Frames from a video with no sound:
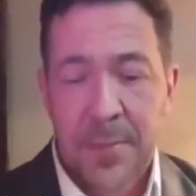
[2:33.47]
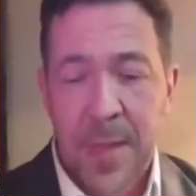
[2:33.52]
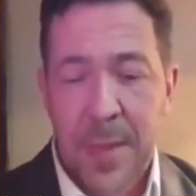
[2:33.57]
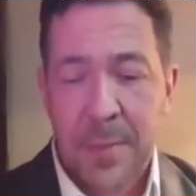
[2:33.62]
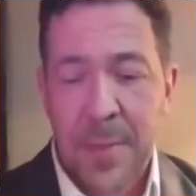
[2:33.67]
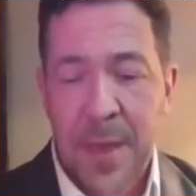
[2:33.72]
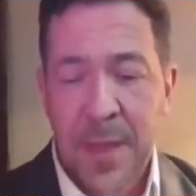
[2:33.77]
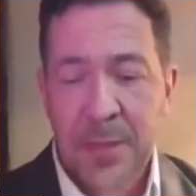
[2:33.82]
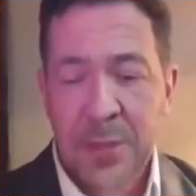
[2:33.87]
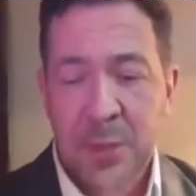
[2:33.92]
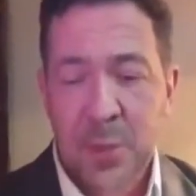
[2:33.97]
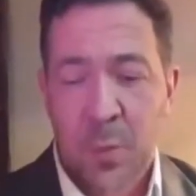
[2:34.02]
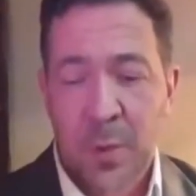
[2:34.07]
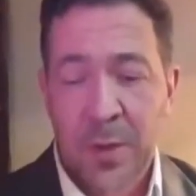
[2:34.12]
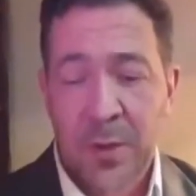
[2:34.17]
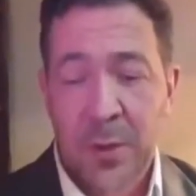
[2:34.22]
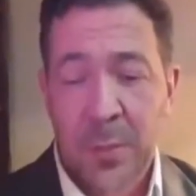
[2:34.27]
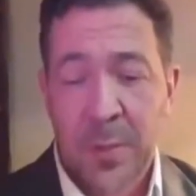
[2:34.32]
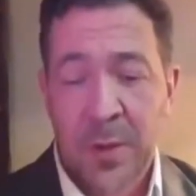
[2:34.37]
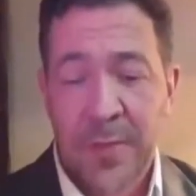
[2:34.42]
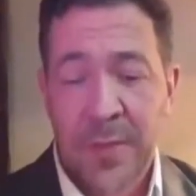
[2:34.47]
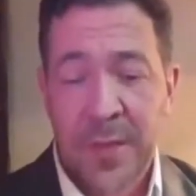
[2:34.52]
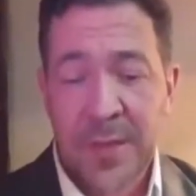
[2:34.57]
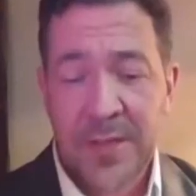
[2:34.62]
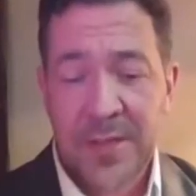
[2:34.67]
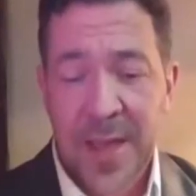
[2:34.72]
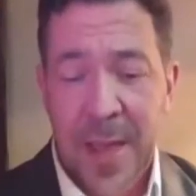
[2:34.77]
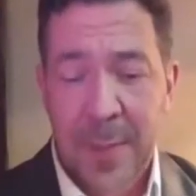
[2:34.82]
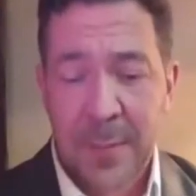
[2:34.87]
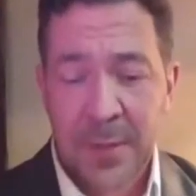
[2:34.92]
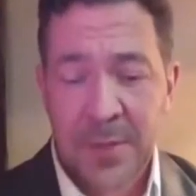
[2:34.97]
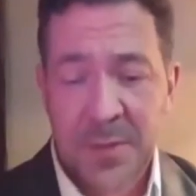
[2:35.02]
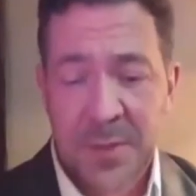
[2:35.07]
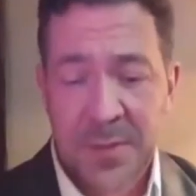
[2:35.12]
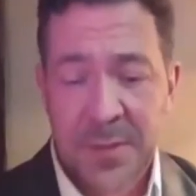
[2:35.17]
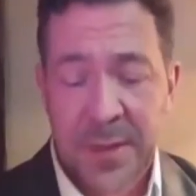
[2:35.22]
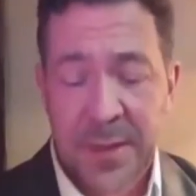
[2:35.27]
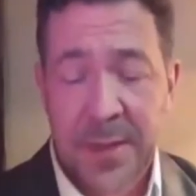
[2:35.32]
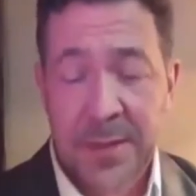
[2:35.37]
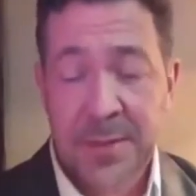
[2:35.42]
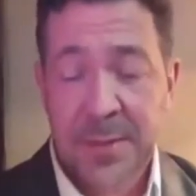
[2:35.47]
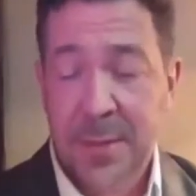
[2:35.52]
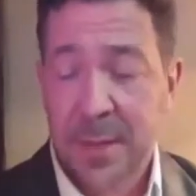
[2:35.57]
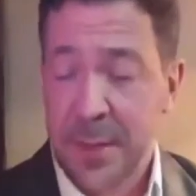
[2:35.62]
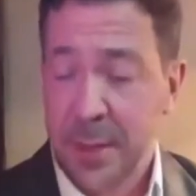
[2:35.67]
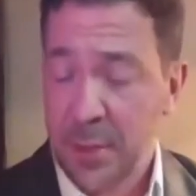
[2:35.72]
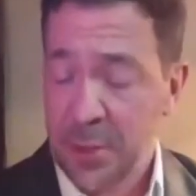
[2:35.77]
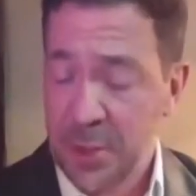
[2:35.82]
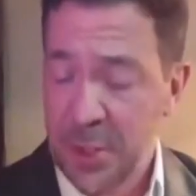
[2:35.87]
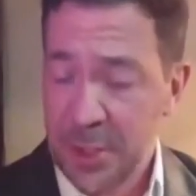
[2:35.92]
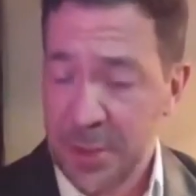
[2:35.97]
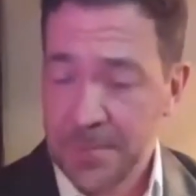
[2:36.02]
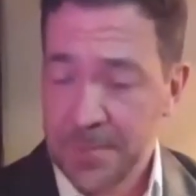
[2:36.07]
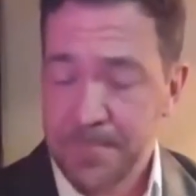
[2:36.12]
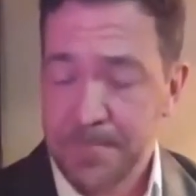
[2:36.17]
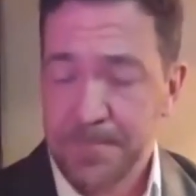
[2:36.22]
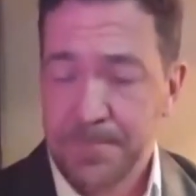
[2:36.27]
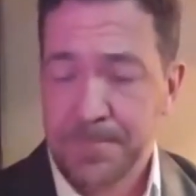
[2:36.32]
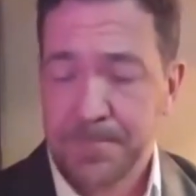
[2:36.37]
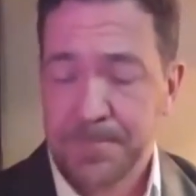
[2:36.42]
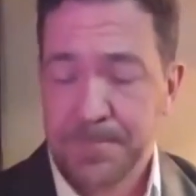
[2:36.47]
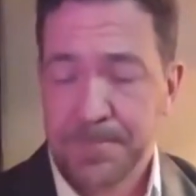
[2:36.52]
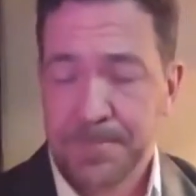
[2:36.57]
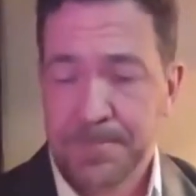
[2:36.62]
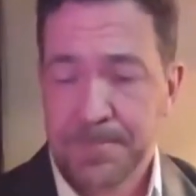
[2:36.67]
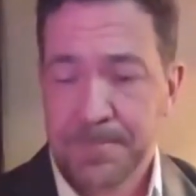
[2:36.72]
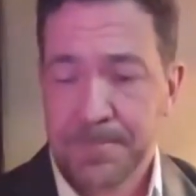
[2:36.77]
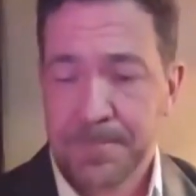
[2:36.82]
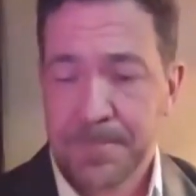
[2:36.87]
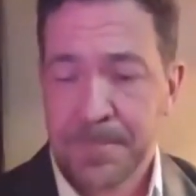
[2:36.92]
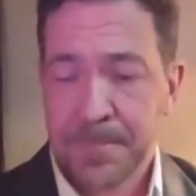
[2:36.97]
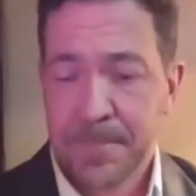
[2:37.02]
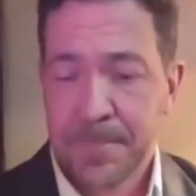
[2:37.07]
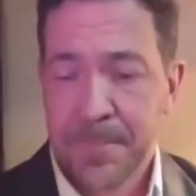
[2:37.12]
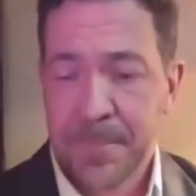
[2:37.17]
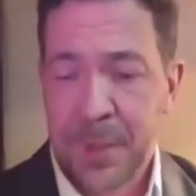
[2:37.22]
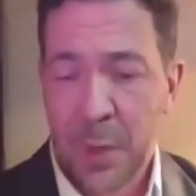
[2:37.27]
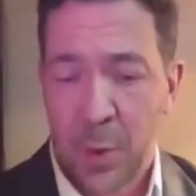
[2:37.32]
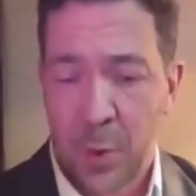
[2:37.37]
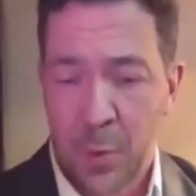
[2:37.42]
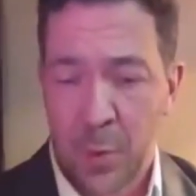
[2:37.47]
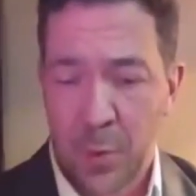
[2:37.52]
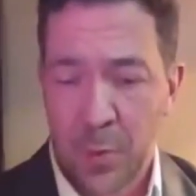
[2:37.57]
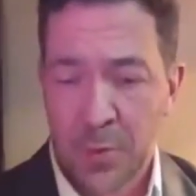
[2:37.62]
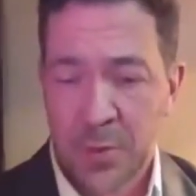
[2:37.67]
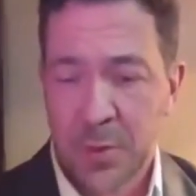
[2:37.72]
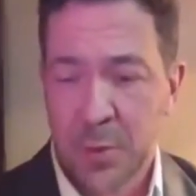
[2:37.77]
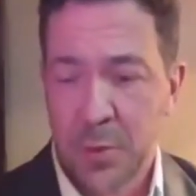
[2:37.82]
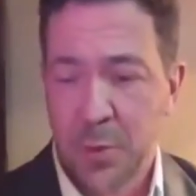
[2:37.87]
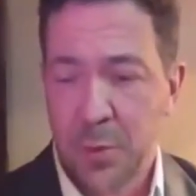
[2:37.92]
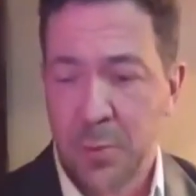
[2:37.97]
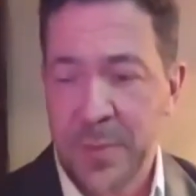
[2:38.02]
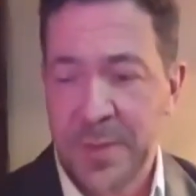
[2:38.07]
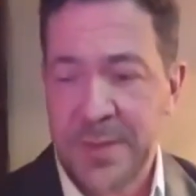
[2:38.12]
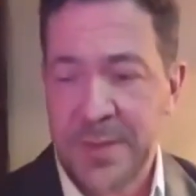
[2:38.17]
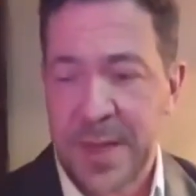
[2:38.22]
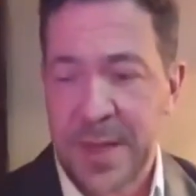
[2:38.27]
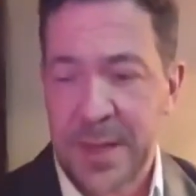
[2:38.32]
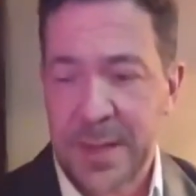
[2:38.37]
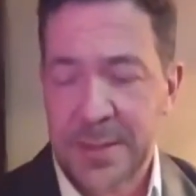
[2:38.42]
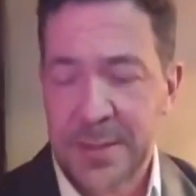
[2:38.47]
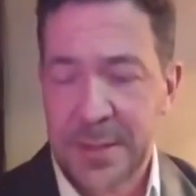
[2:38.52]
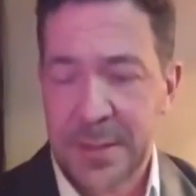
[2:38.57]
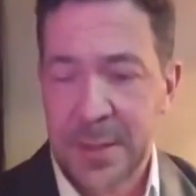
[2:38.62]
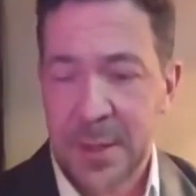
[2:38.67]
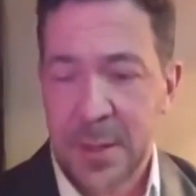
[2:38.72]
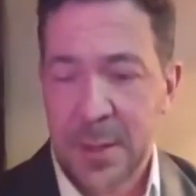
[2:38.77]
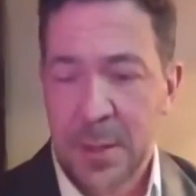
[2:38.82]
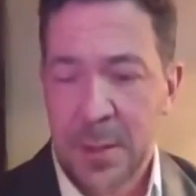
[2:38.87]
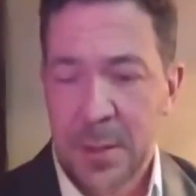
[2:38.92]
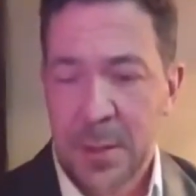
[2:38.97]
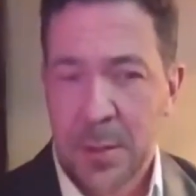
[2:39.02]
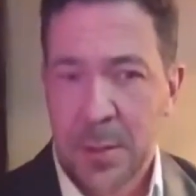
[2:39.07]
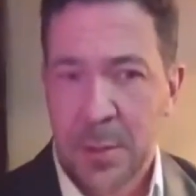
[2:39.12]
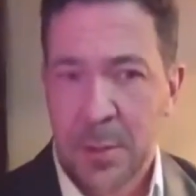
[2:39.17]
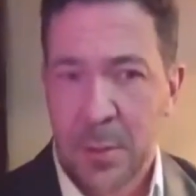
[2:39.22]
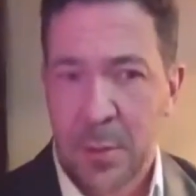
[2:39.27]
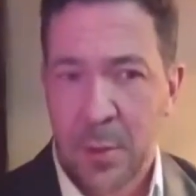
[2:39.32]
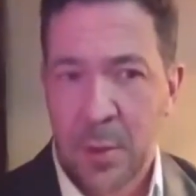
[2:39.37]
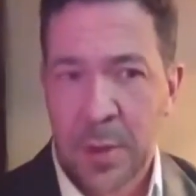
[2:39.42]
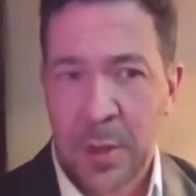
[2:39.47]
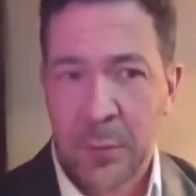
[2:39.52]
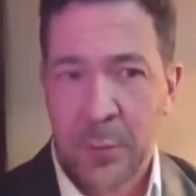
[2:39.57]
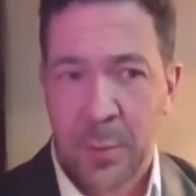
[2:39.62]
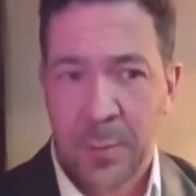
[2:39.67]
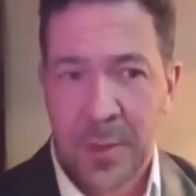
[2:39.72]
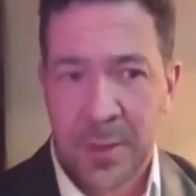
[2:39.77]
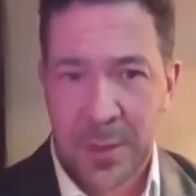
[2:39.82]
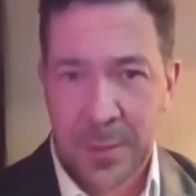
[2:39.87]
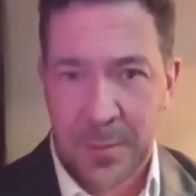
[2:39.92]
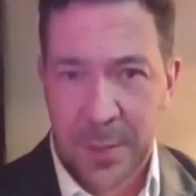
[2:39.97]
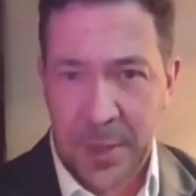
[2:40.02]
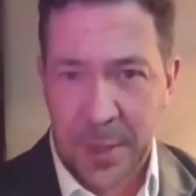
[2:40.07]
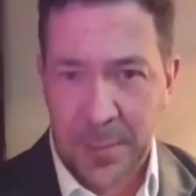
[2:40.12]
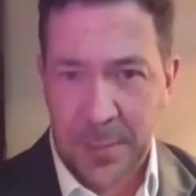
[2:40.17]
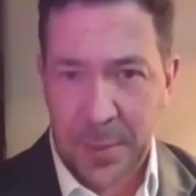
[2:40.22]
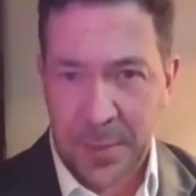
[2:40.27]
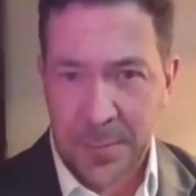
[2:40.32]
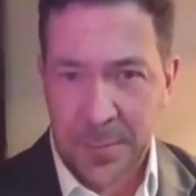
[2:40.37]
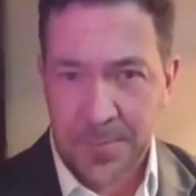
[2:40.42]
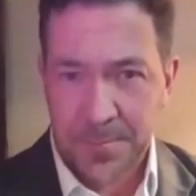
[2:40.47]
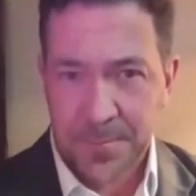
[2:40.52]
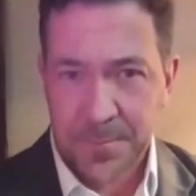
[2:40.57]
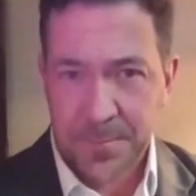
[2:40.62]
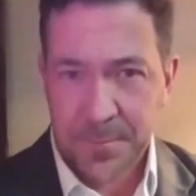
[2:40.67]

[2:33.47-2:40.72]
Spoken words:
That master will either be the establishment, that is the leadership, the old school mentality, or it will be the people.